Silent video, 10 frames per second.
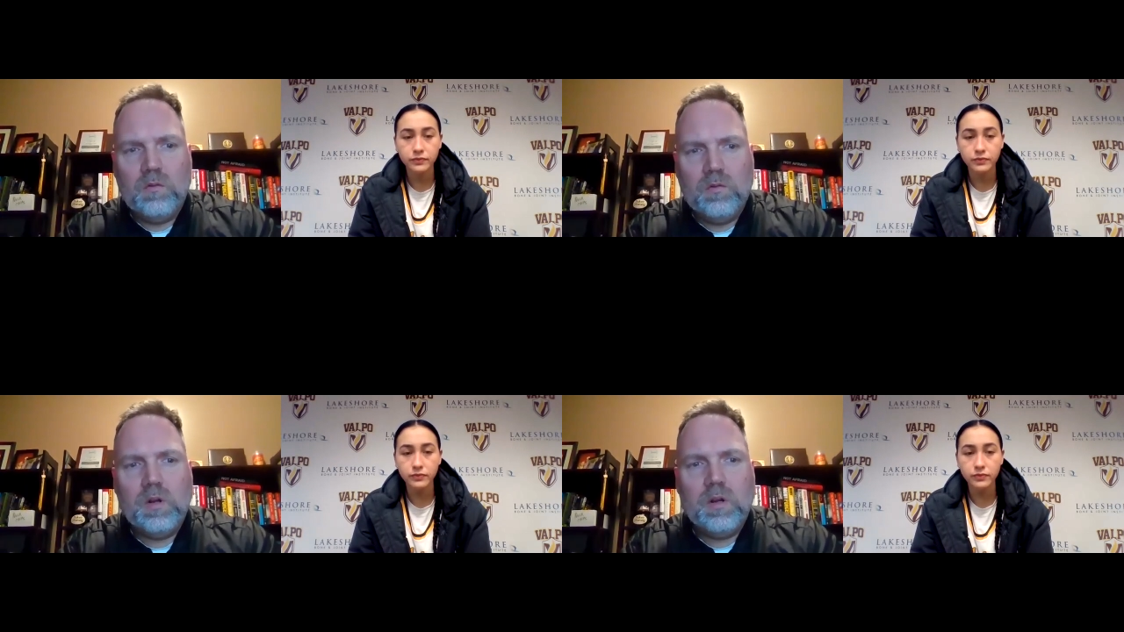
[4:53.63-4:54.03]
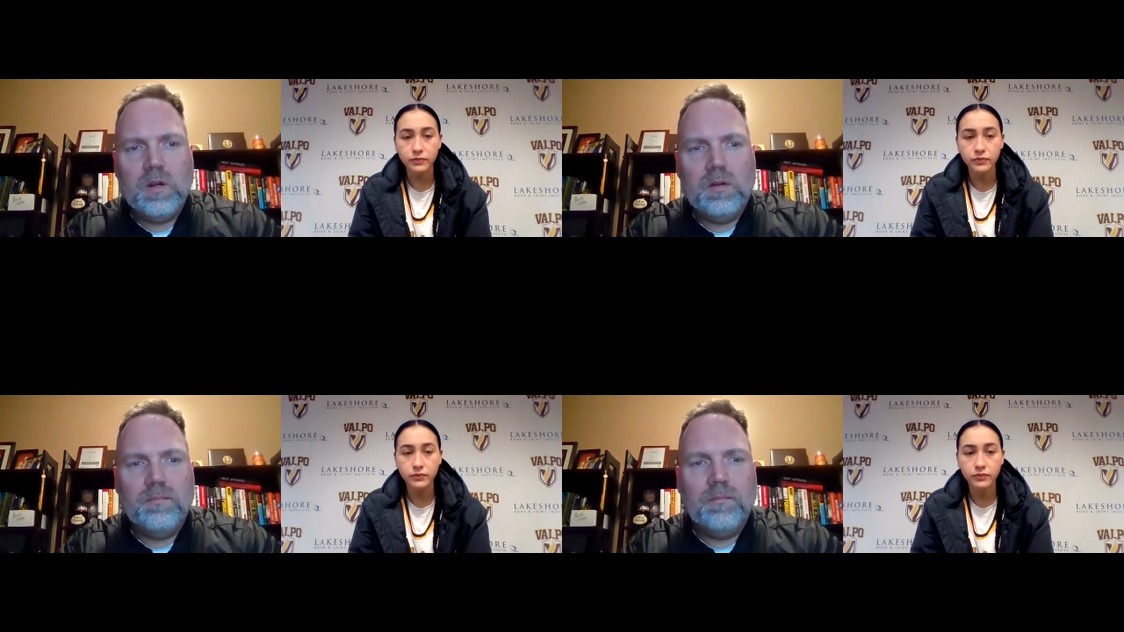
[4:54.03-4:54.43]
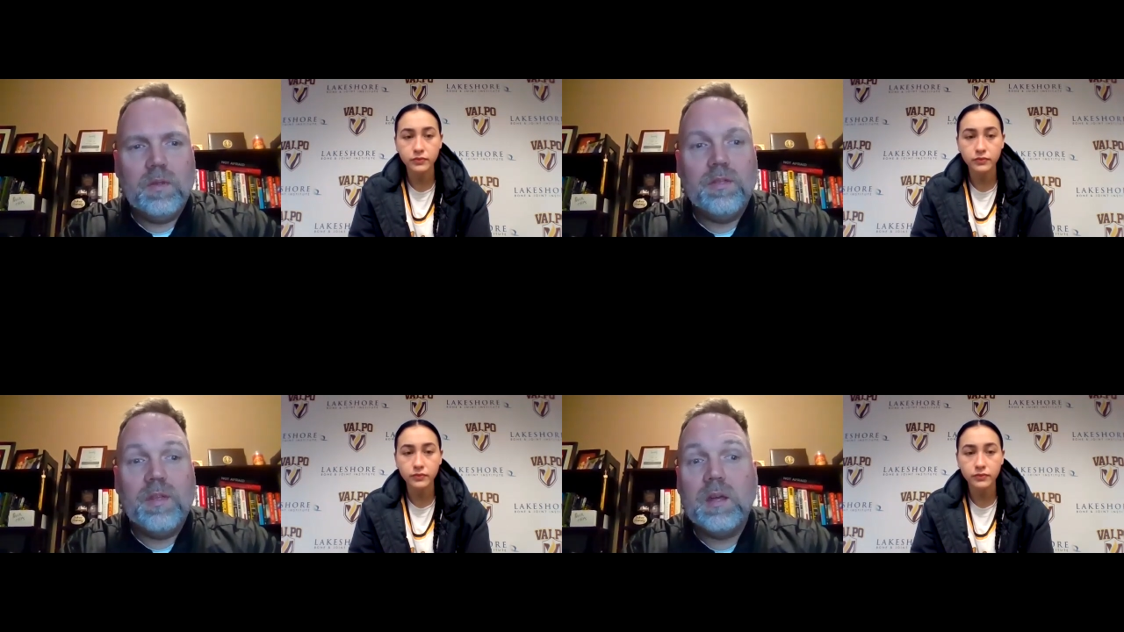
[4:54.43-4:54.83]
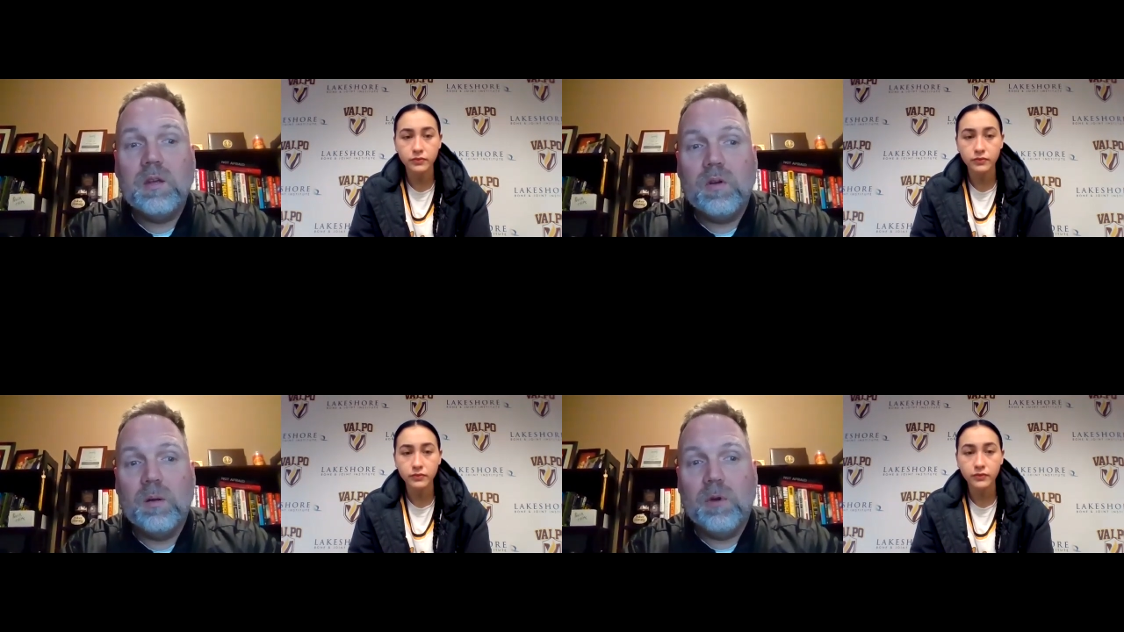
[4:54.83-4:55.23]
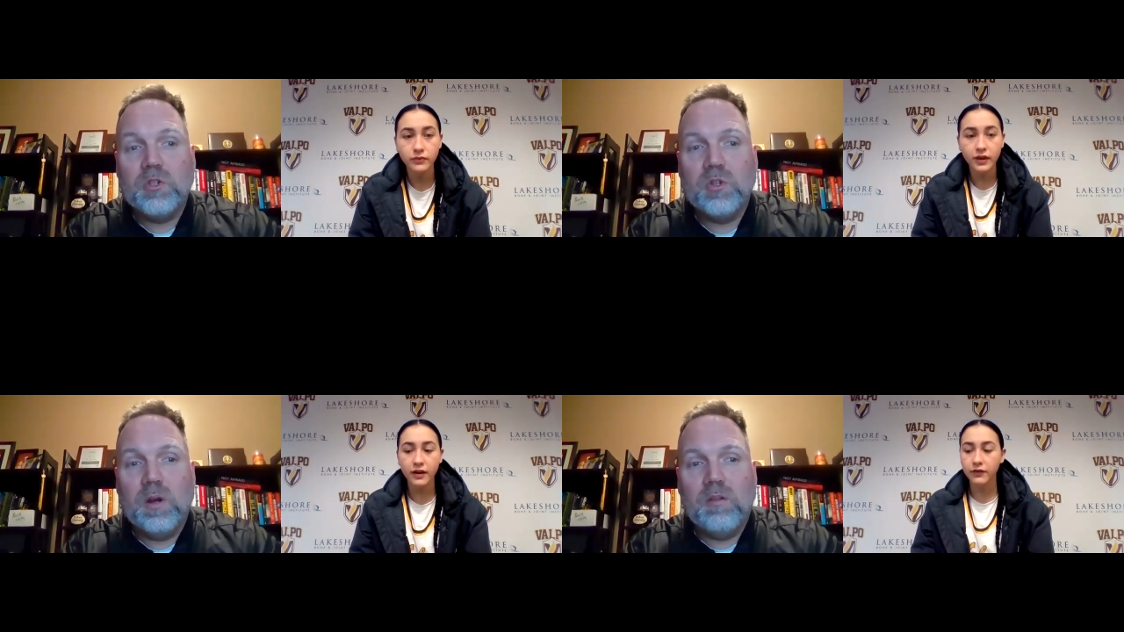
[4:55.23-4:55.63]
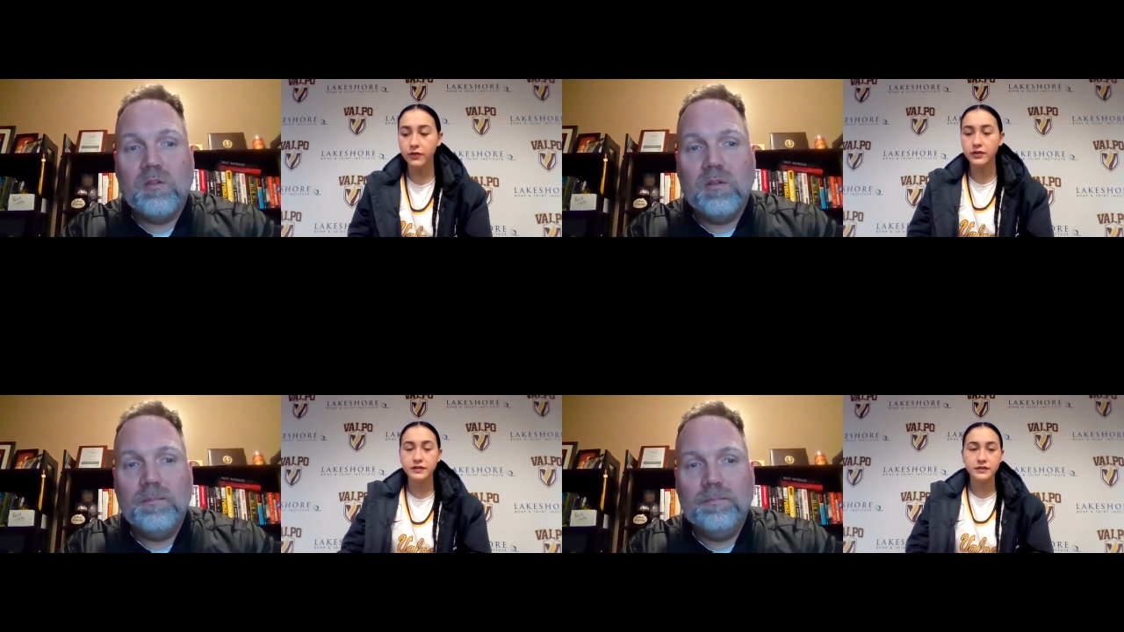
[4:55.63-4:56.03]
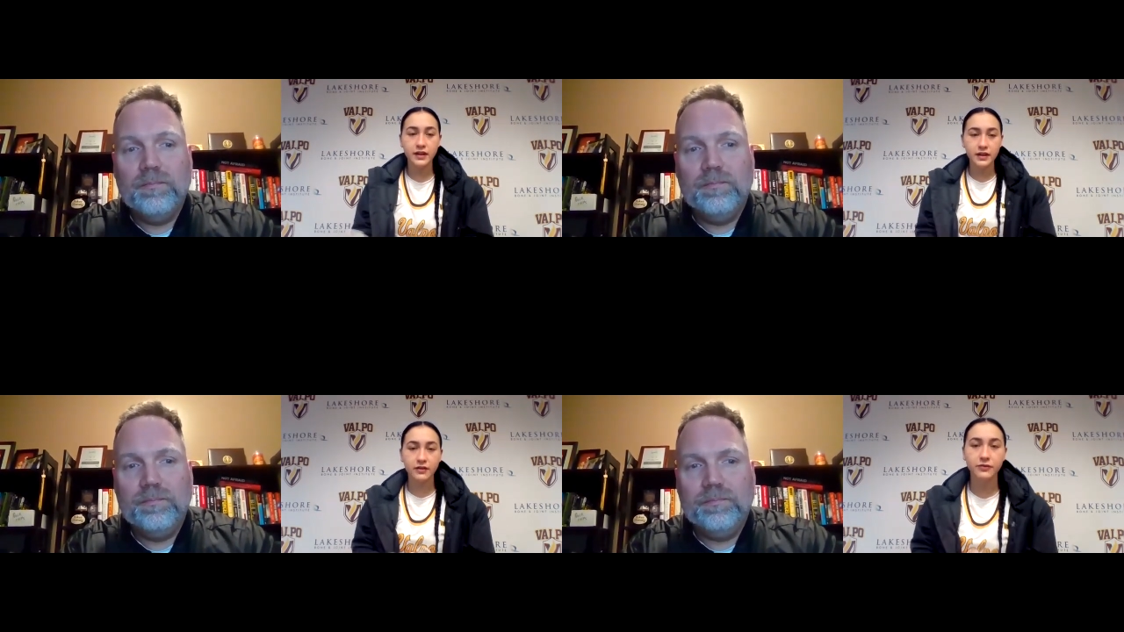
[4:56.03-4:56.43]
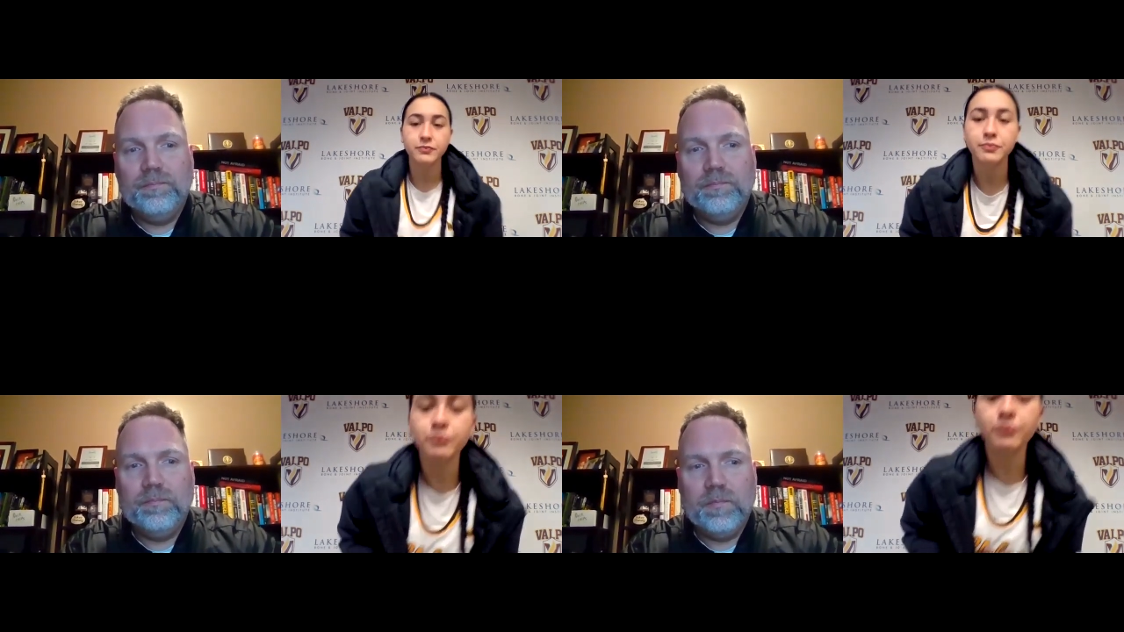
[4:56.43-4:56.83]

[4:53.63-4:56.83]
Speaker 1: Very good. Thank you very much, Grace. Yeah,
Speaker 2: of course. Thank you.